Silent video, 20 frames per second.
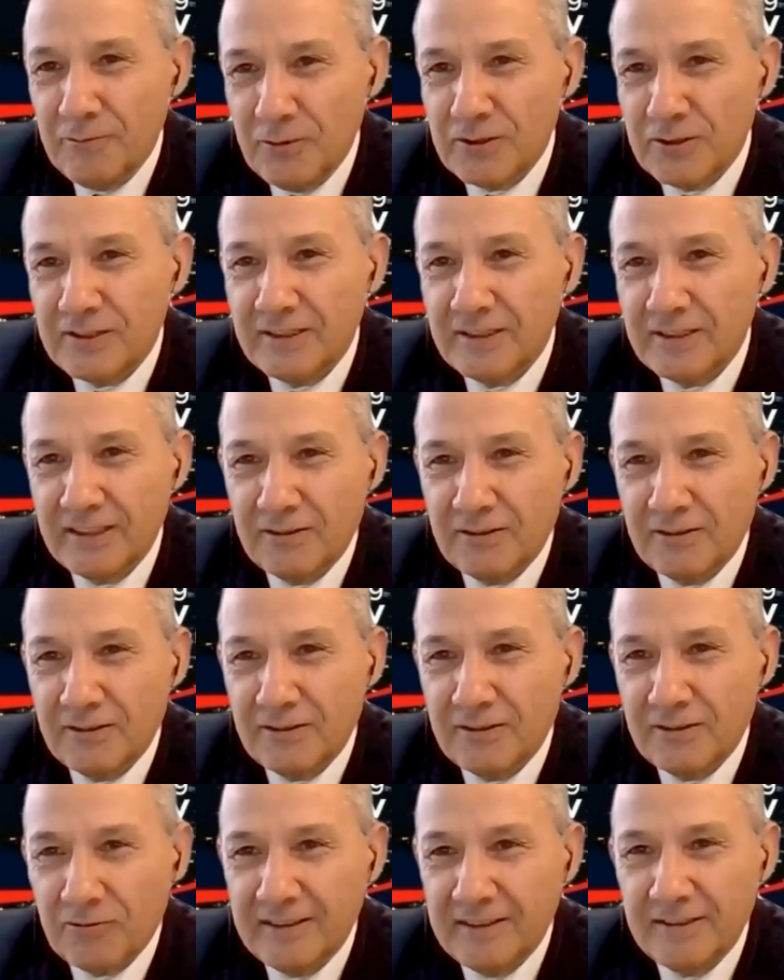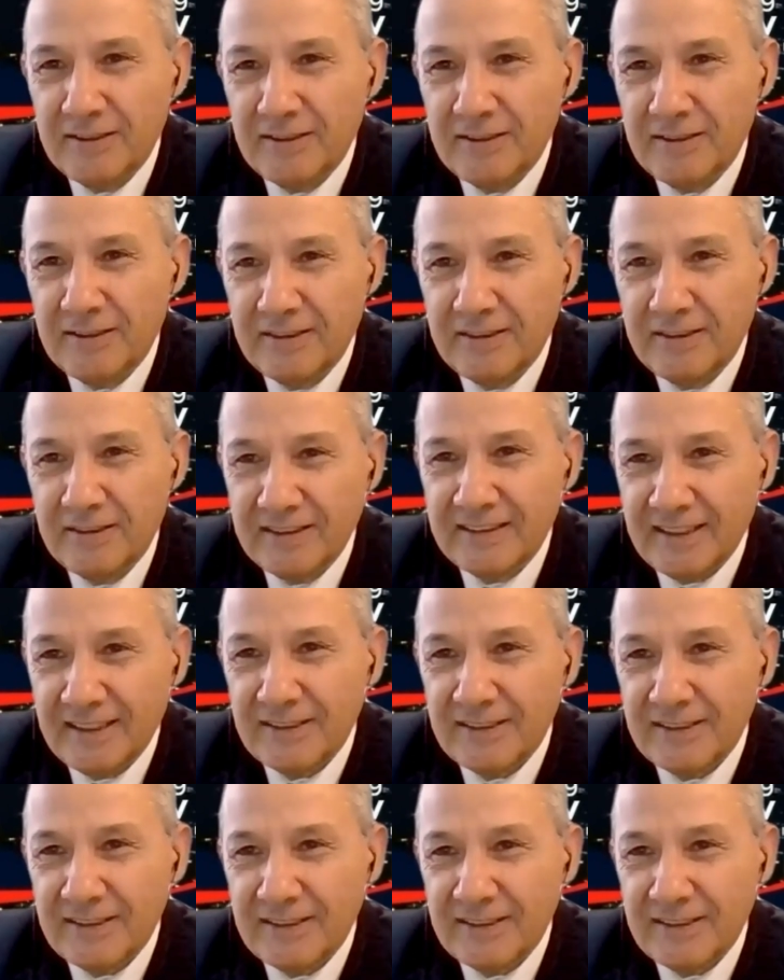he was a great
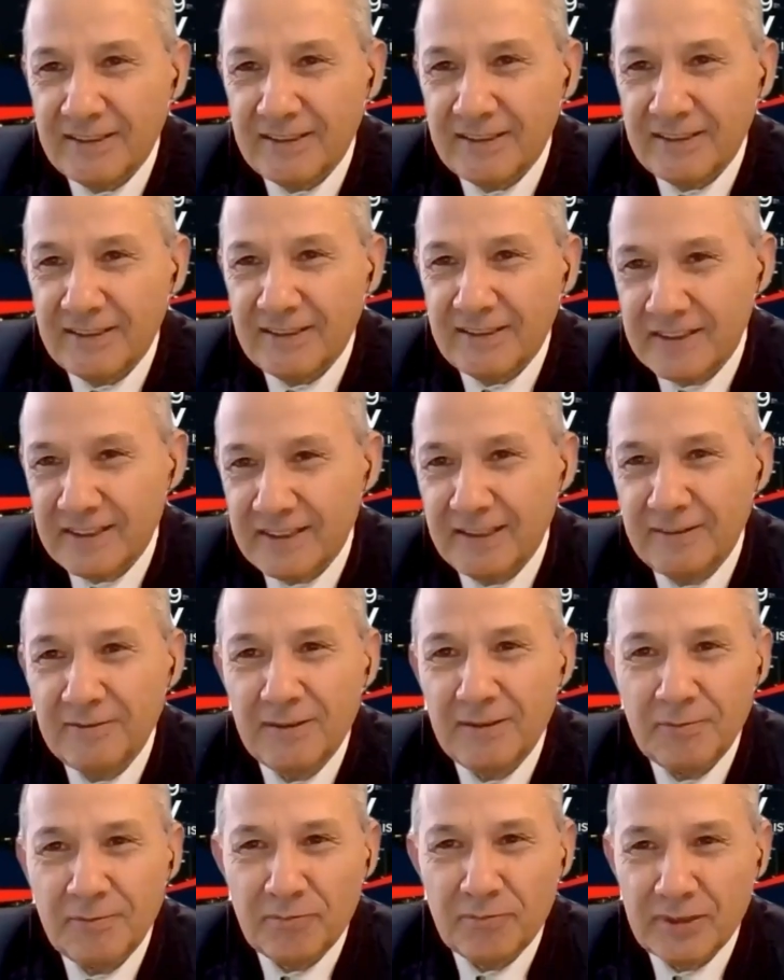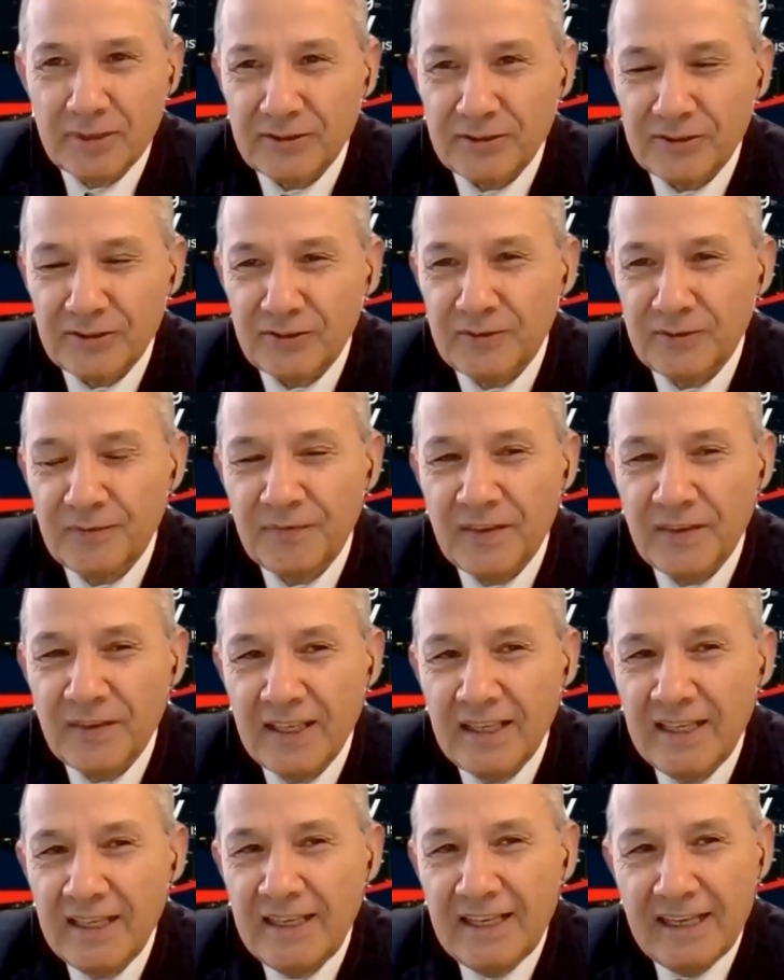astrophysical
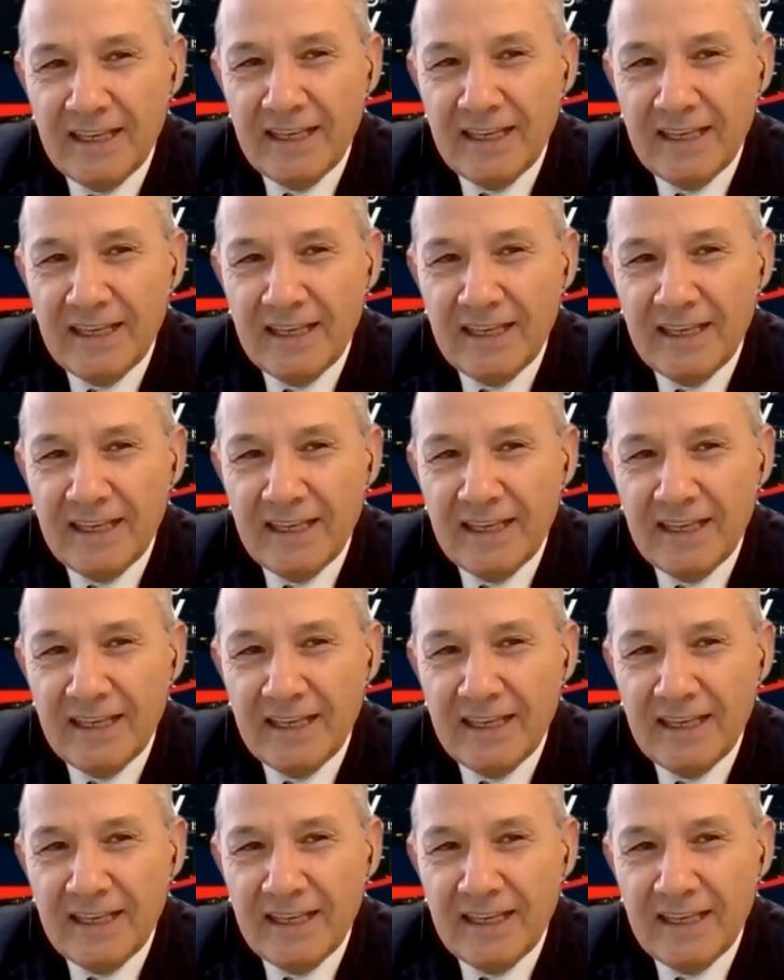person,